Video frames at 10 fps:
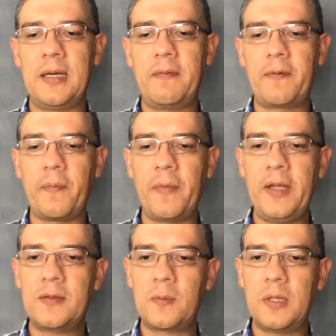from
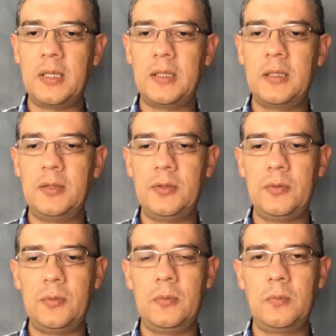this one,
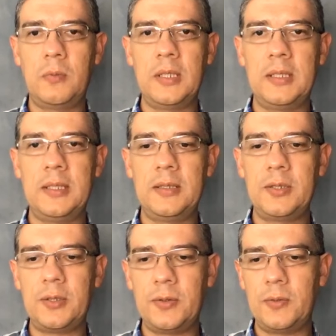you wanna
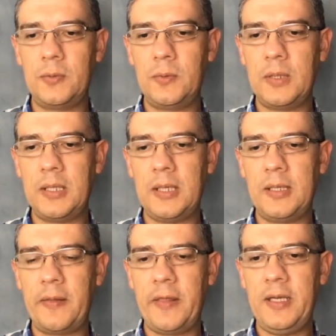show
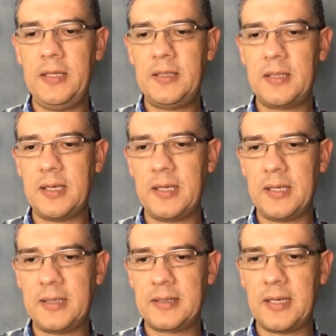this
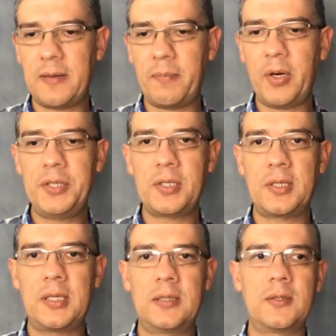as a pie
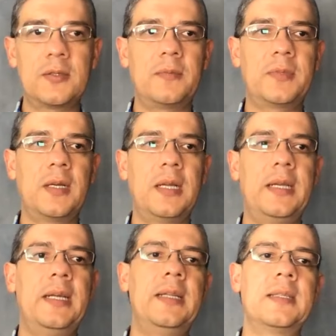chart or something like
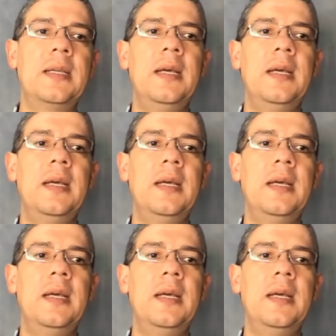that,